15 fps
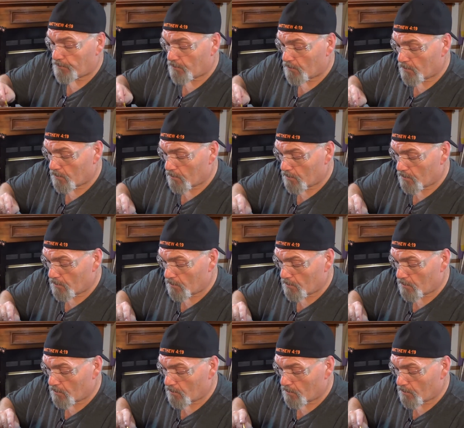
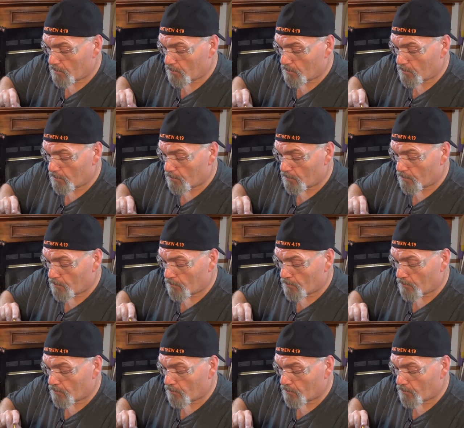
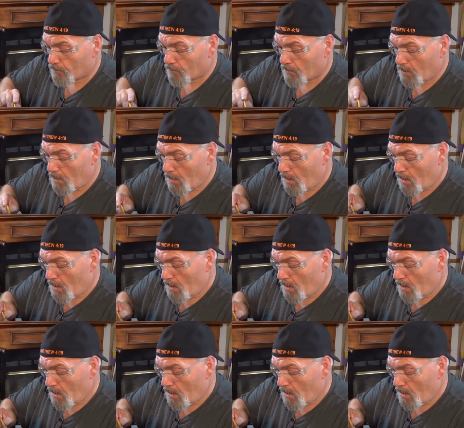Nothing is said.